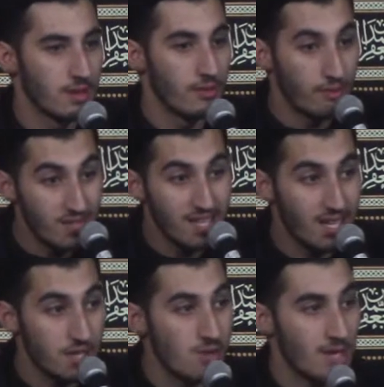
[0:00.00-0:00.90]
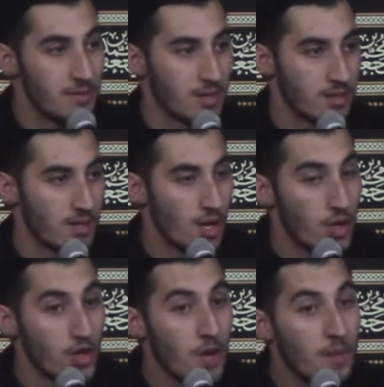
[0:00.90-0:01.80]
Physically drain me.
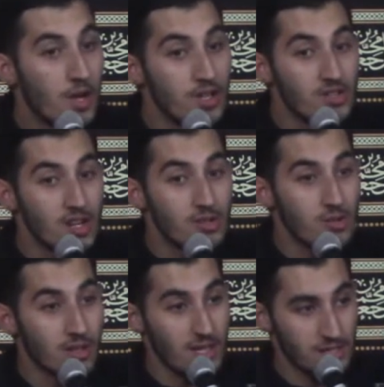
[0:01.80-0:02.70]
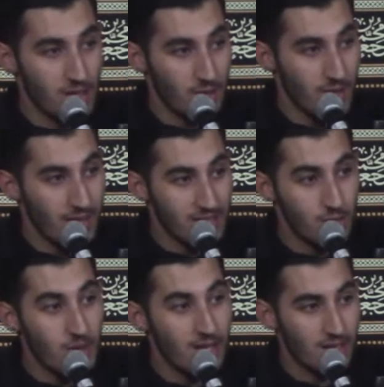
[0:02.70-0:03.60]
Not because Rasulullah is
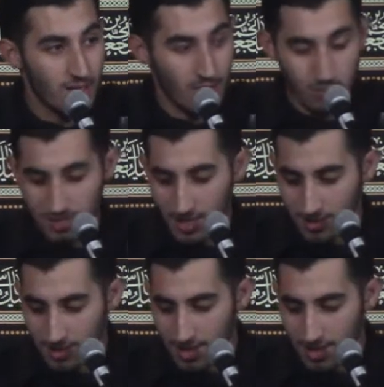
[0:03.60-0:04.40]
weak, like we said.